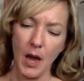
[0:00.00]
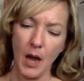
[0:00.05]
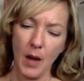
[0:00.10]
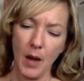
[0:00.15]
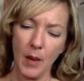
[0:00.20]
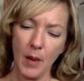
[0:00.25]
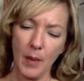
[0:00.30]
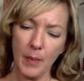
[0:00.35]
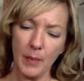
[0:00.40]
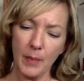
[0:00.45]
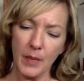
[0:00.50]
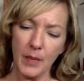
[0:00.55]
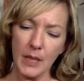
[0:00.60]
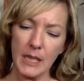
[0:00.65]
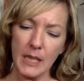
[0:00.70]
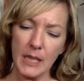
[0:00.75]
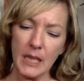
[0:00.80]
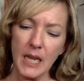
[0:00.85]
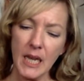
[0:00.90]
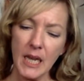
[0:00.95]
um,
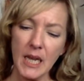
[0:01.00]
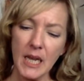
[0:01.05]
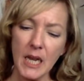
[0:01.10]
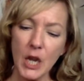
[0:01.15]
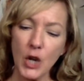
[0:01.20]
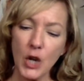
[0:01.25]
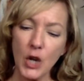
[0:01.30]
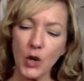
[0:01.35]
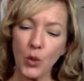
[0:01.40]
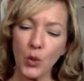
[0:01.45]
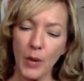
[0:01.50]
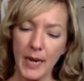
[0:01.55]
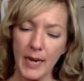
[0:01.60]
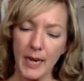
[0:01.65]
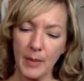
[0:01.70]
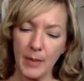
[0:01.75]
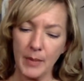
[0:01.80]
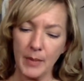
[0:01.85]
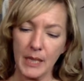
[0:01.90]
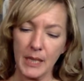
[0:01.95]
10
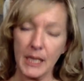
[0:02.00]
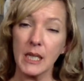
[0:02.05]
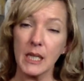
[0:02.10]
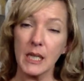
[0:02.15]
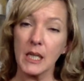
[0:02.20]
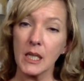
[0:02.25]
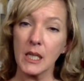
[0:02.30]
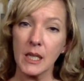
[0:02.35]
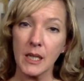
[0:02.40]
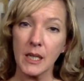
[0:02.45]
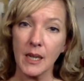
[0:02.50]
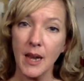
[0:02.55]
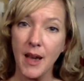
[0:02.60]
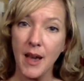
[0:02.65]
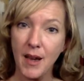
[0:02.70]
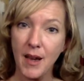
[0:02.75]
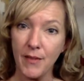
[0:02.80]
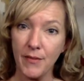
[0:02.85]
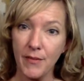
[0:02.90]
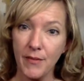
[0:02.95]
grams
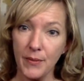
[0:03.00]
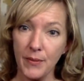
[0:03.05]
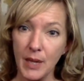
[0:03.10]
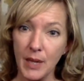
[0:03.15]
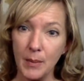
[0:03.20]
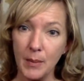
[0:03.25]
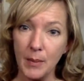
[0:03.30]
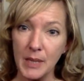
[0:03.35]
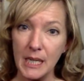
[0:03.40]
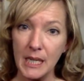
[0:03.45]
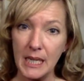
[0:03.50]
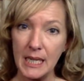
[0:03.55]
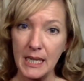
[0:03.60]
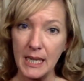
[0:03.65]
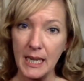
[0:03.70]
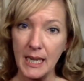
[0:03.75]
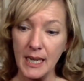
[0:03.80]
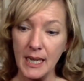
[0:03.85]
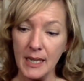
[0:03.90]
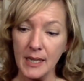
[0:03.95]
of
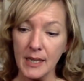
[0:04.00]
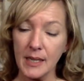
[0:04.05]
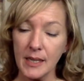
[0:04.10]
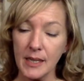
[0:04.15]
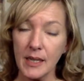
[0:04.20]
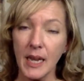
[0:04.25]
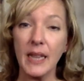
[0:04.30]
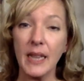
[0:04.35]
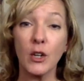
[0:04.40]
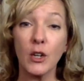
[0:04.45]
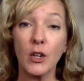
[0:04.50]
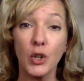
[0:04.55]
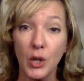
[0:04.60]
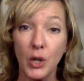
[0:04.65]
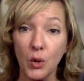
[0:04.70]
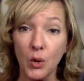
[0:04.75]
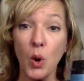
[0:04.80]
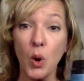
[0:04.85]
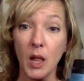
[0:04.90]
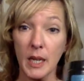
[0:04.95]
MCTs, and they're
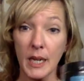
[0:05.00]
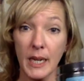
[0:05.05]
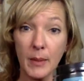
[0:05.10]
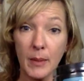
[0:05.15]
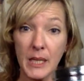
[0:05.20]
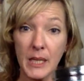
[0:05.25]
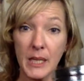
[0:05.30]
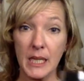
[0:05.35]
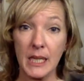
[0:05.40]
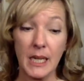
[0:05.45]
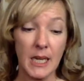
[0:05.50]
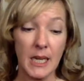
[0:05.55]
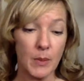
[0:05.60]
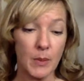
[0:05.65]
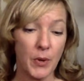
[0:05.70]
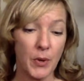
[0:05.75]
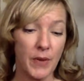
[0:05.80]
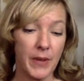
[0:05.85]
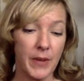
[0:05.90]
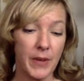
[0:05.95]
good quality
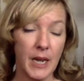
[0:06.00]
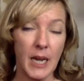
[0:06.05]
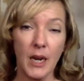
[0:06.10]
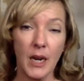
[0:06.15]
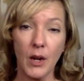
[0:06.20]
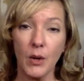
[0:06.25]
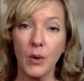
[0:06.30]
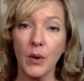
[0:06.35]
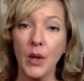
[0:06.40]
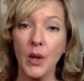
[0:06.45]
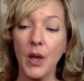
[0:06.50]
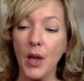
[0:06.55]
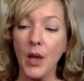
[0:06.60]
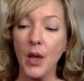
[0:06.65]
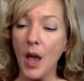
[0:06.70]
MCTs, perfect keto.